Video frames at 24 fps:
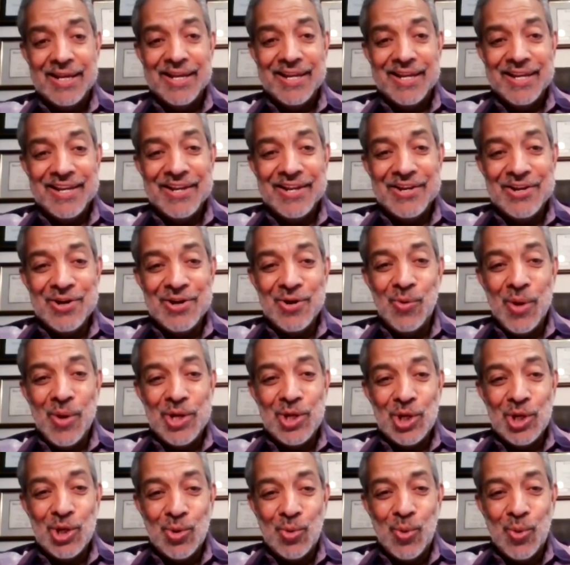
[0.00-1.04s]
When
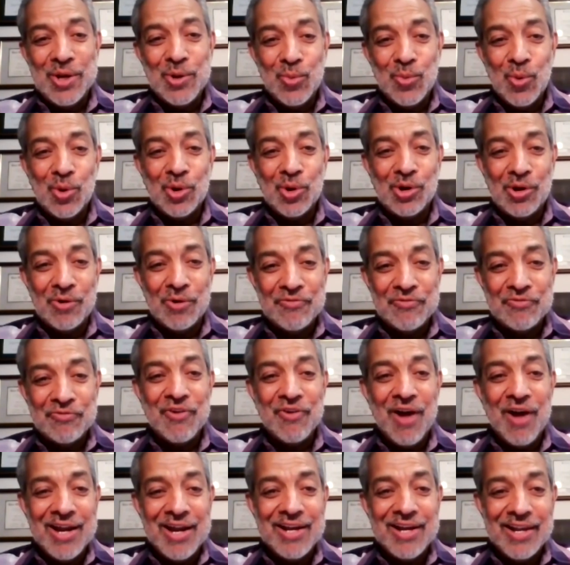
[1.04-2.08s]
you quit work on
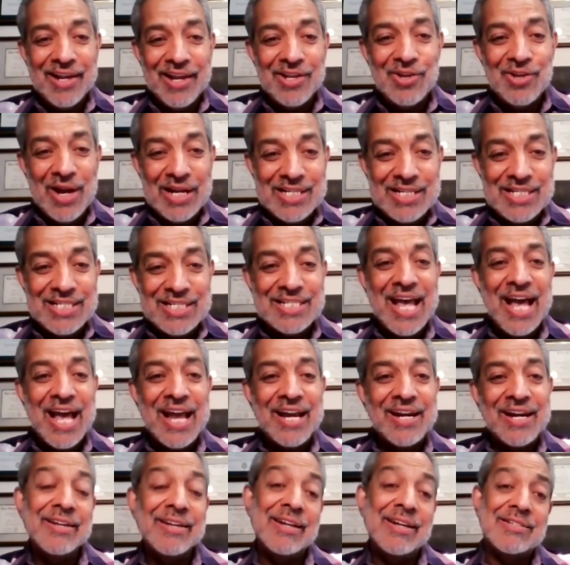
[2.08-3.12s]
Friday, you had
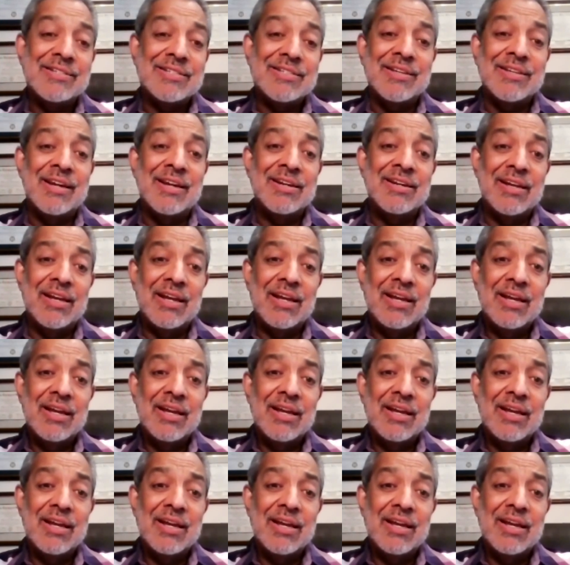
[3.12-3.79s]
Saturday and Sunday.